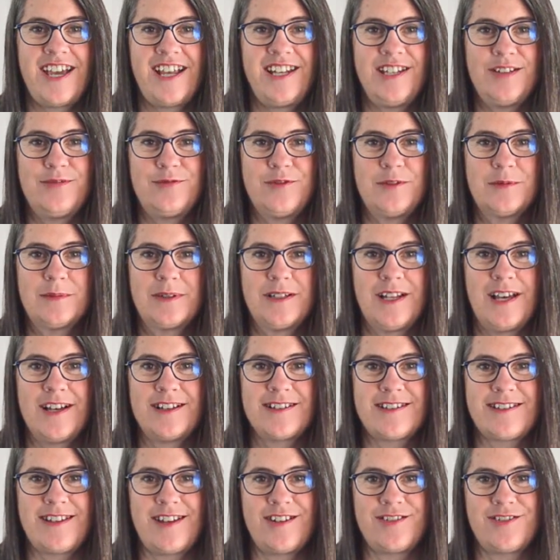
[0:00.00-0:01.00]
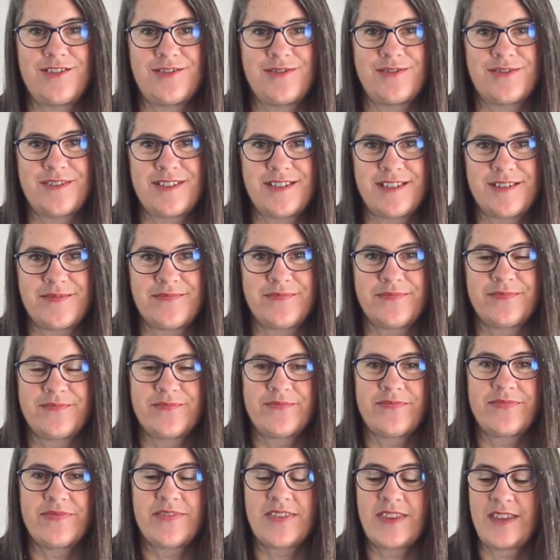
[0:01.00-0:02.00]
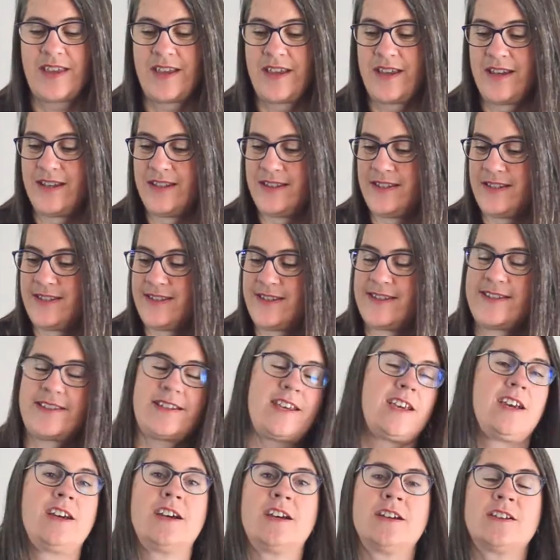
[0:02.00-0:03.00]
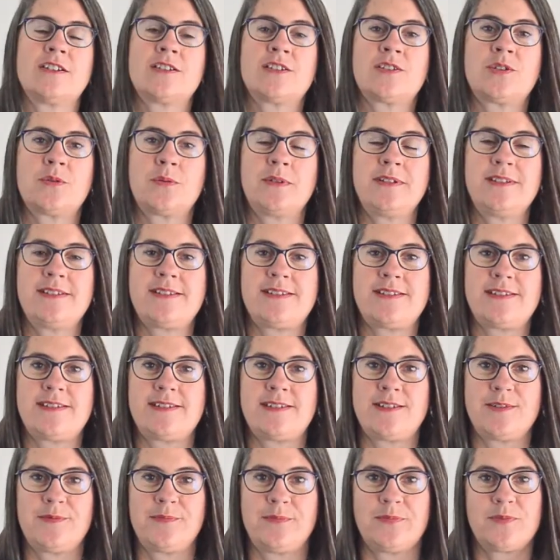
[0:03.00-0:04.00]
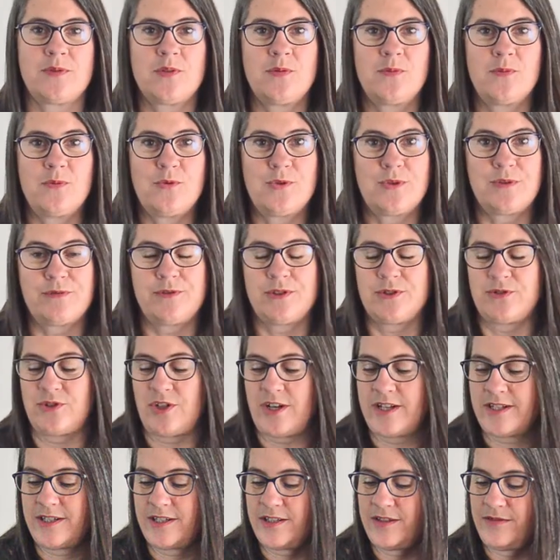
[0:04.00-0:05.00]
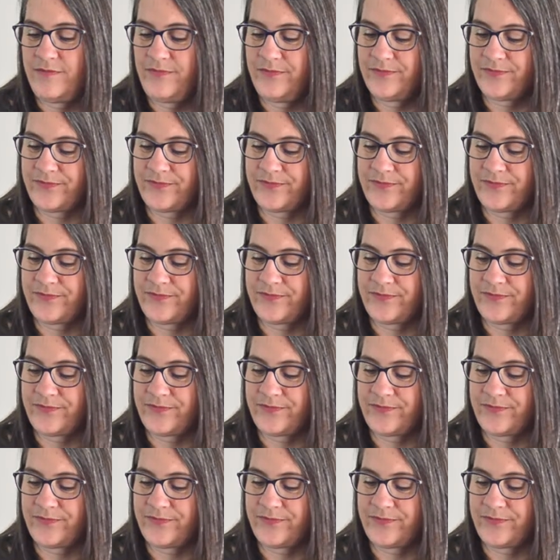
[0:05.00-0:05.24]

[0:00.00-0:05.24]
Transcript: Jane from Clark's Outdoors. This is a twin system water filtration.